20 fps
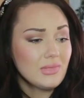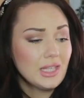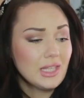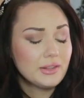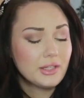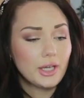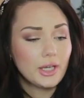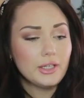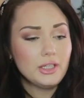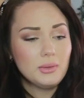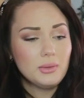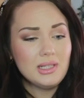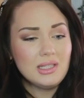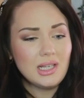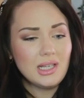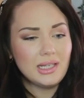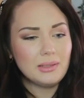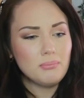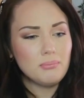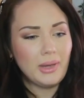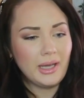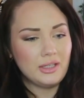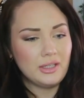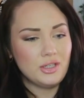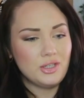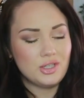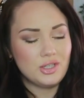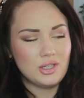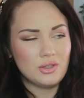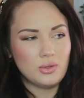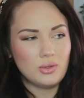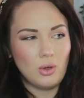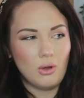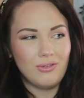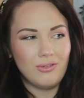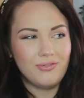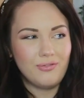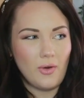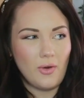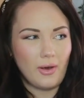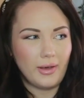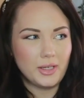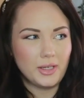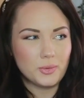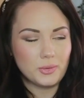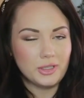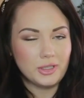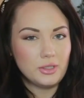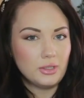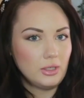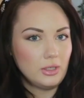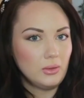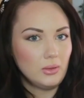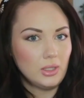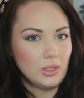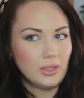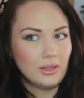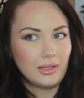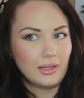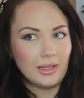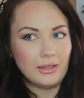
The only ones I'd managed to sort of find were in New Look,